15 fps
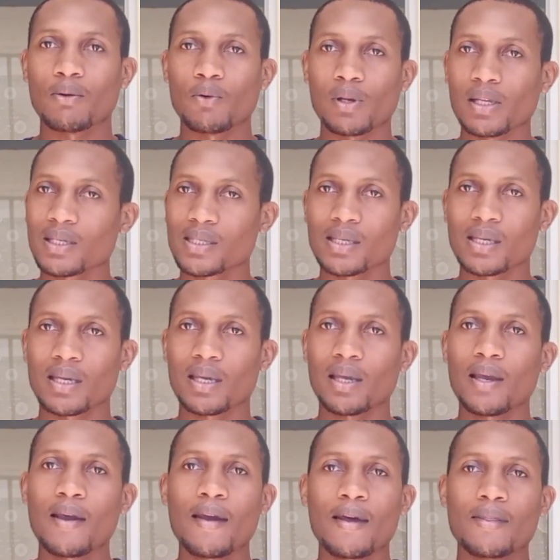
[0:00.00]
Olise,
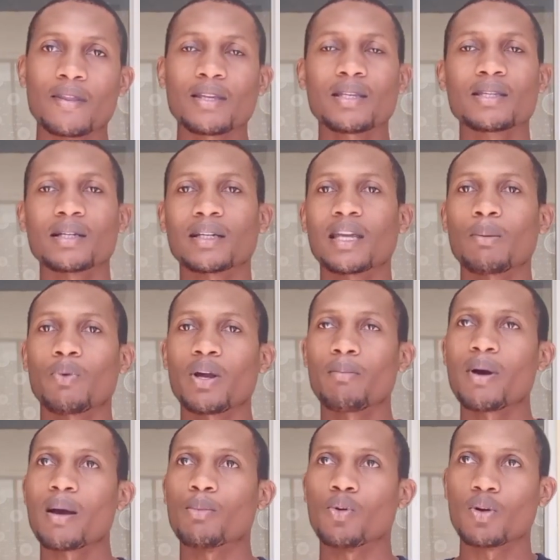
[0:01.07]
this is a game
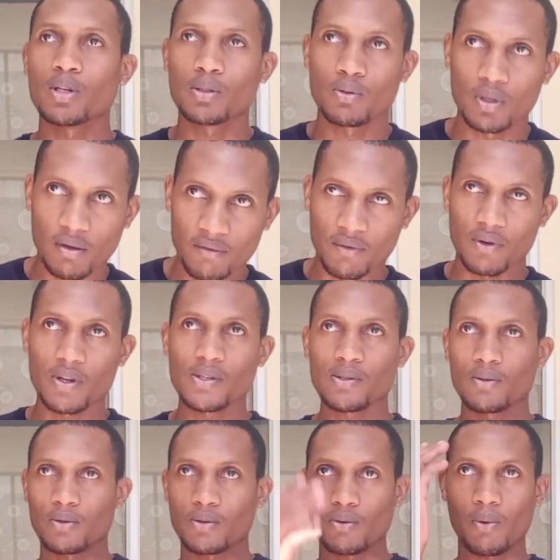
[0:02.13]
whereby I'm going to give
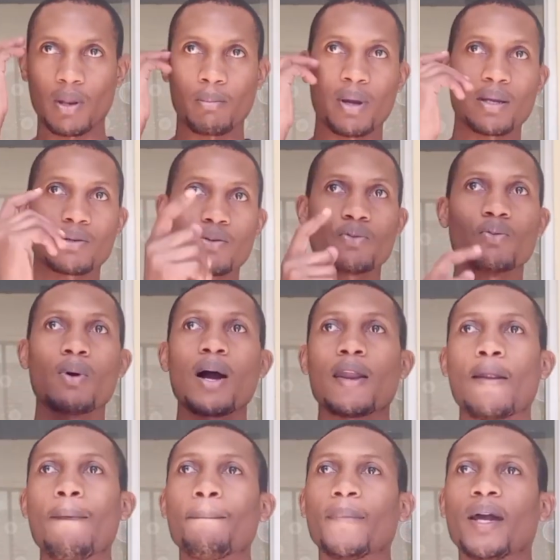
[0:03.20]
Crystal to win by
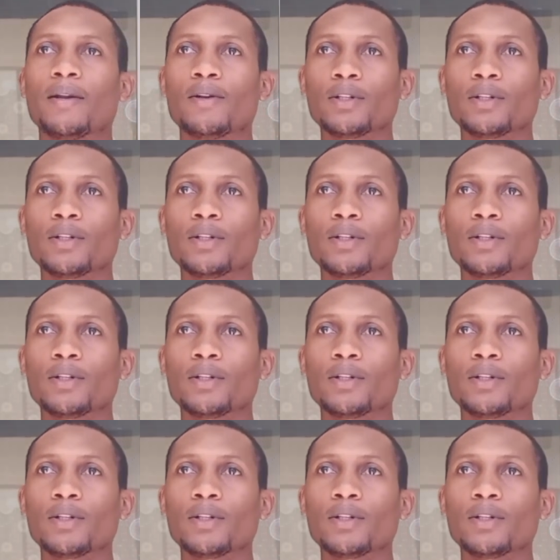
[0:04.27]
2-1.